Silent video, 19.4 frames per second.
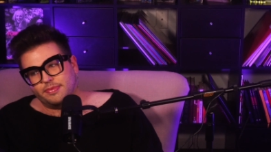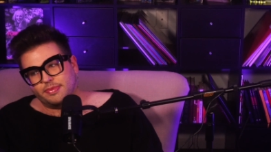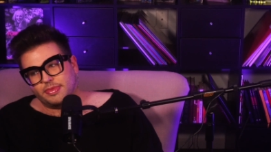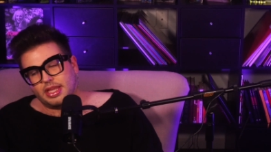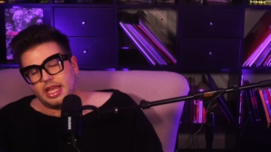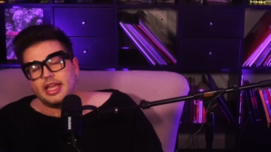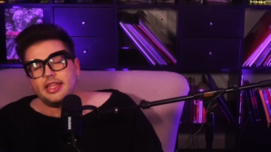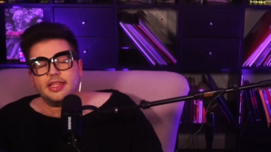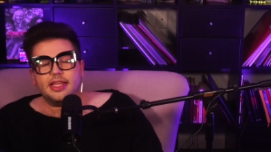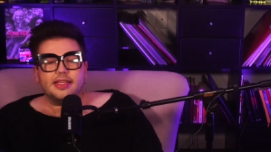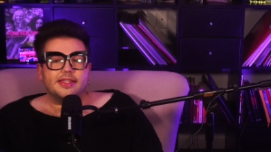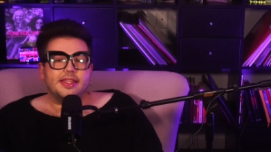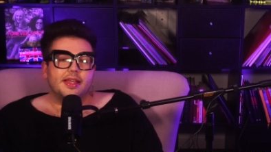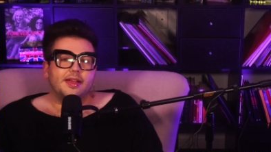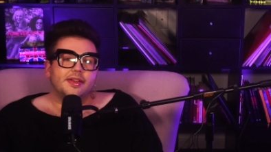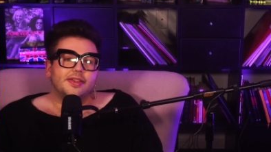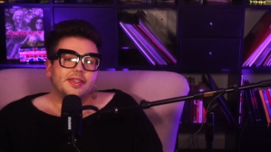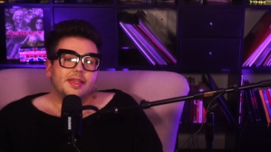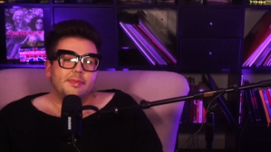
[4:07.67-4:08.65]
unless they
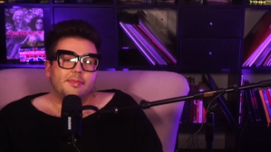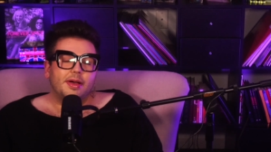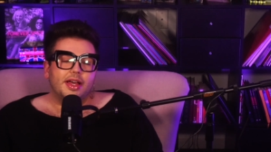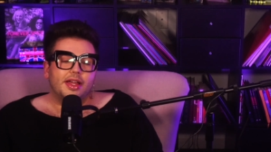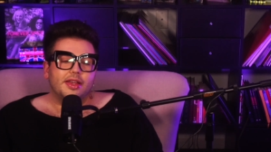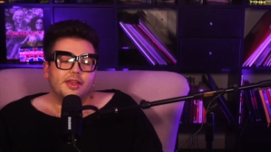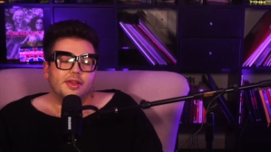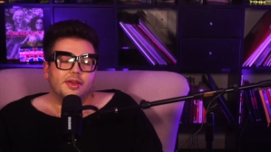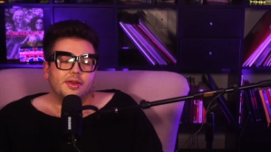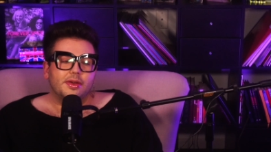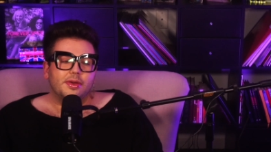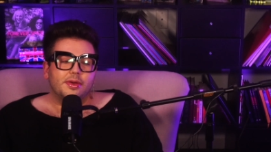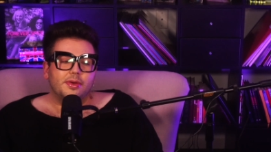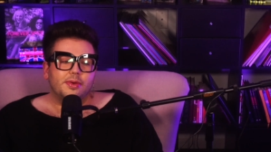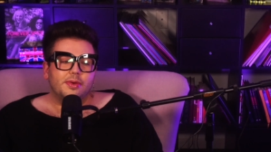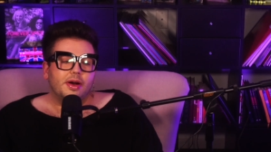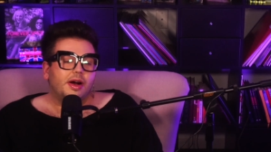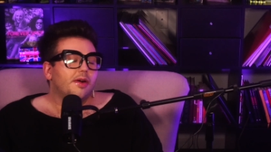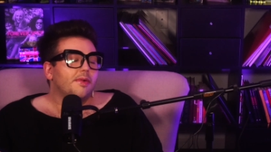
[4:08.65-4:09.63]
are someone
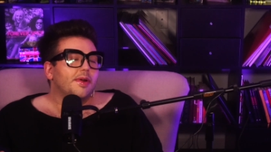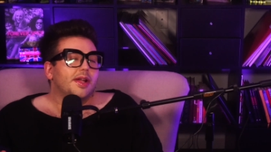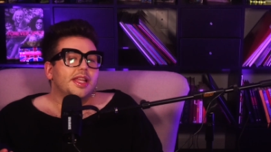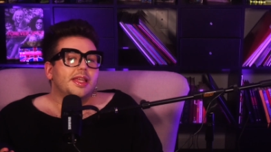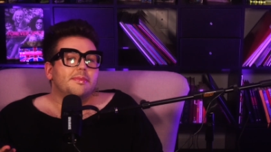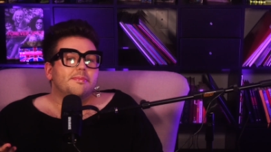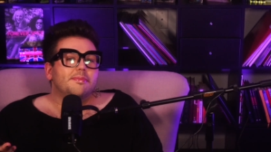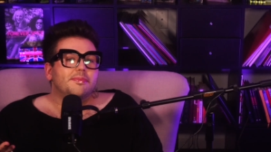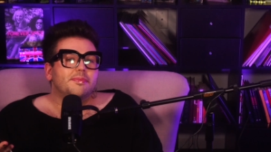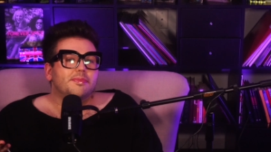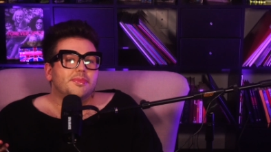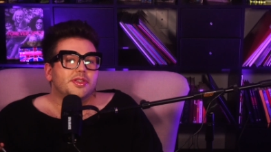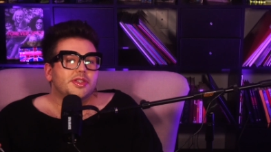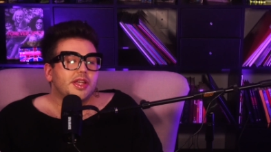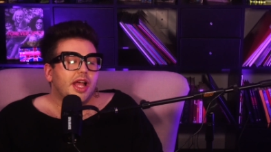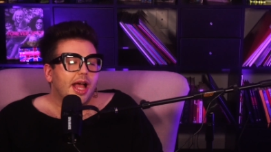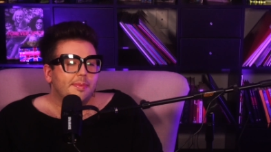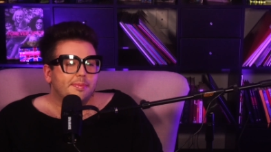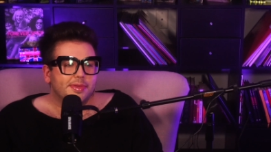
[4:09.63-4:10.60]
who already
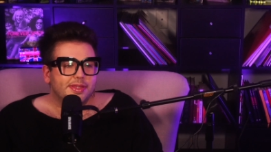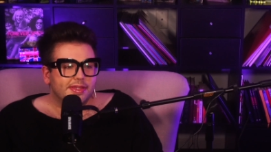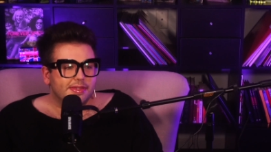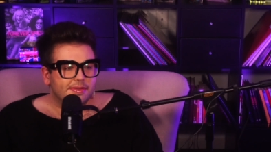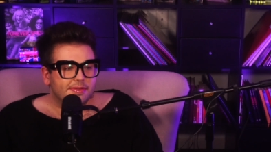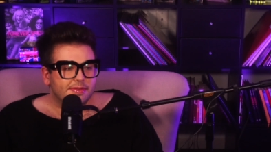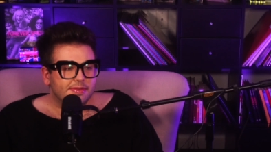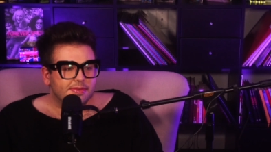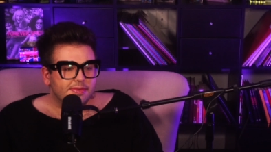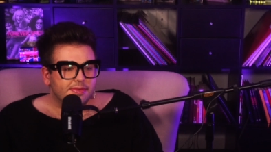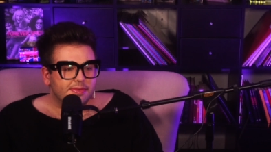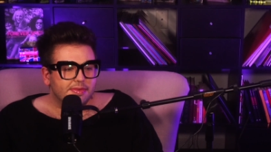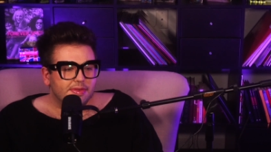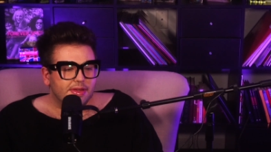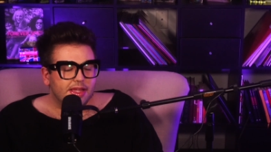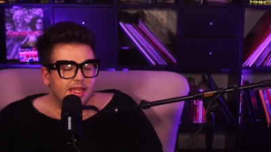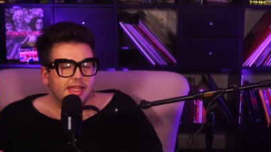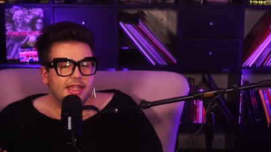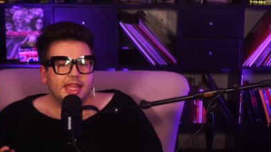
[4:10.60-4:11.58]
shops
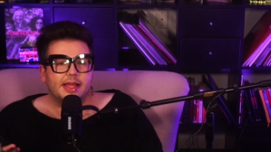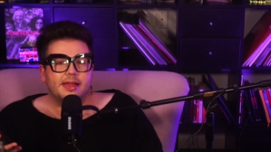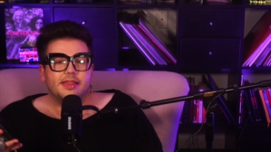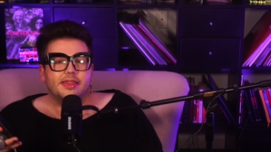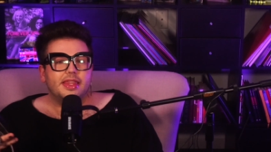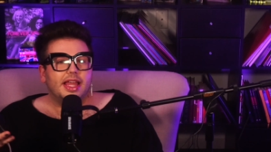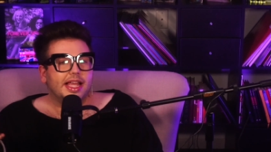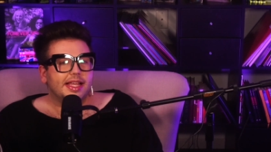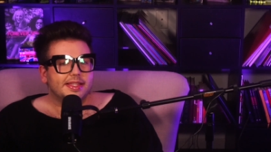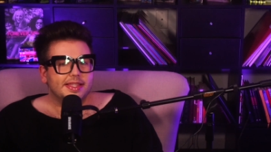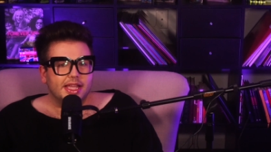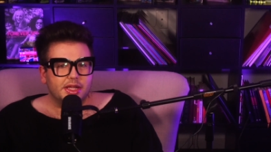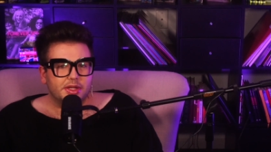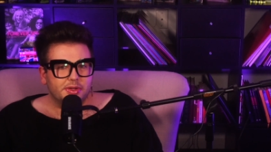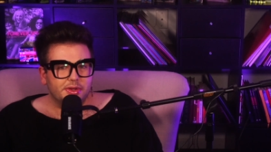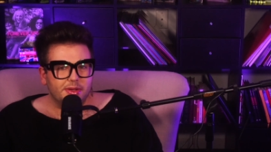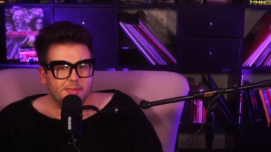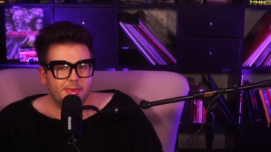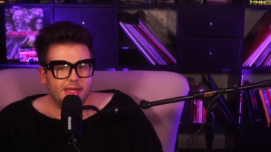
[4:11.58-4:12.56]
and like likes
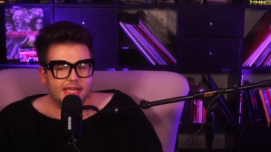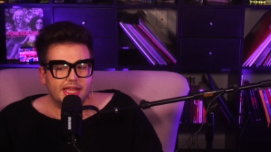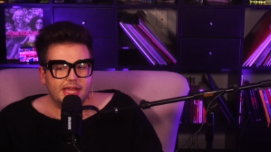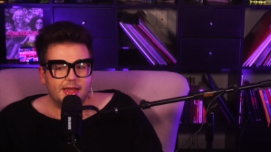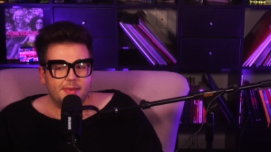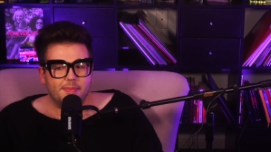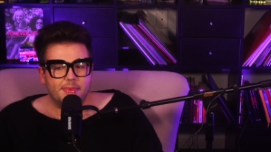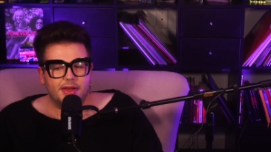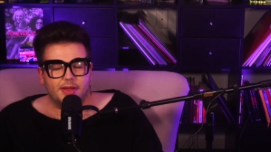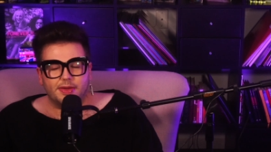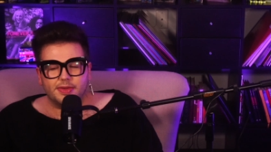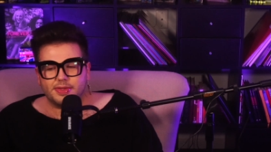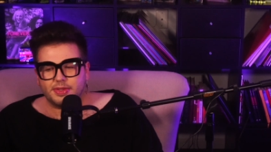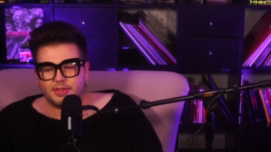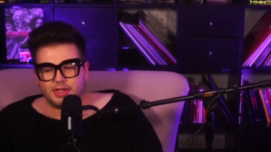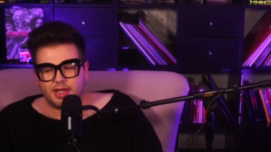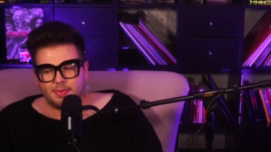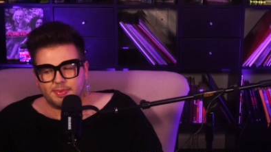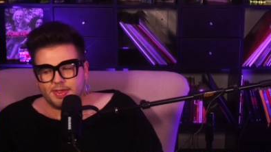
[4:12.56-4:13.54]
luxury makeup but also
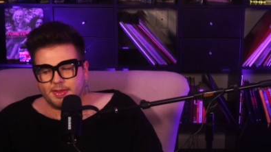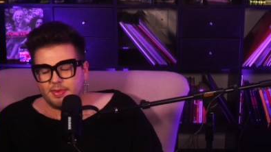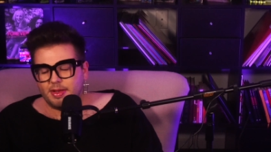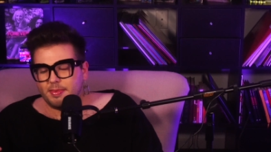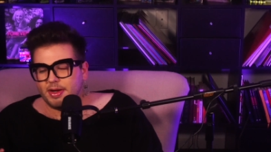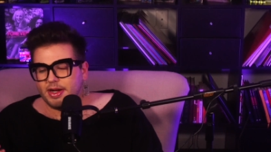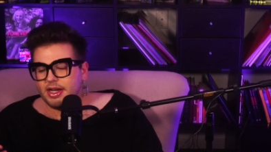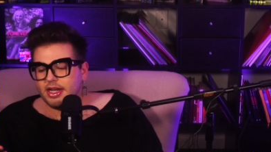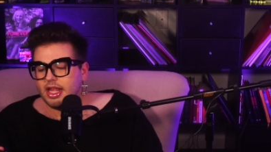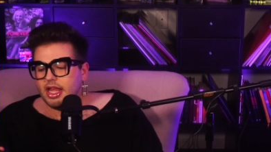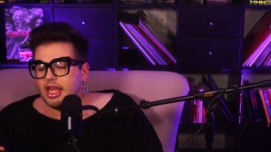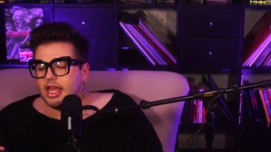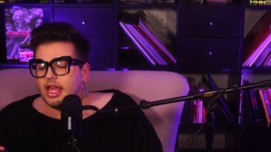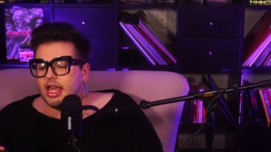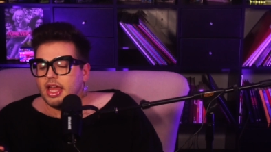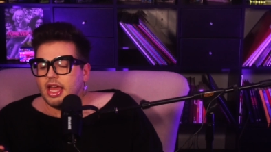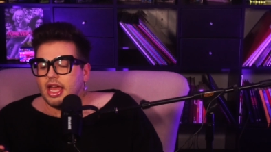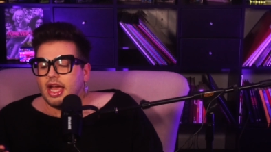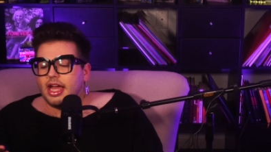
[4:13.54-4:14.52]
shops at Walmart.
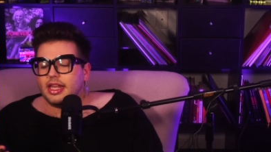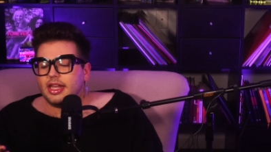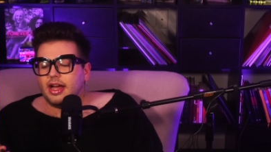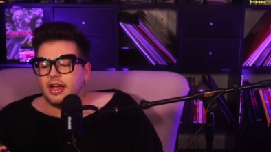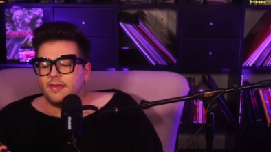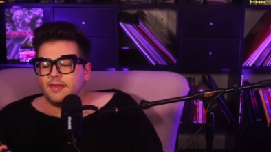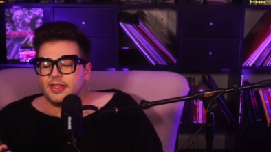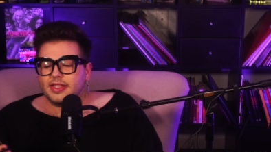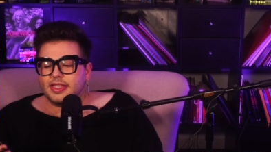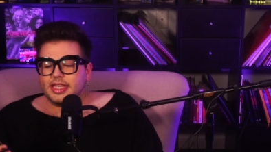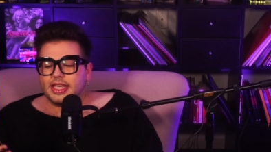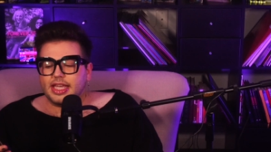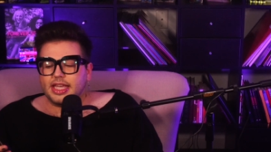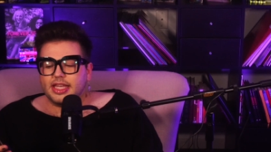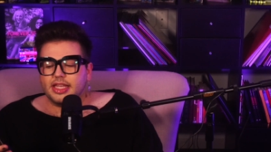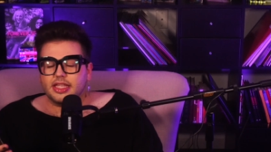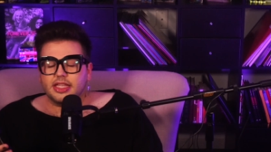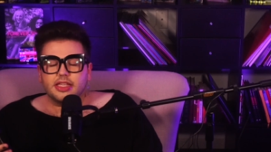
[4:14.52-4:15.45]
And obviously,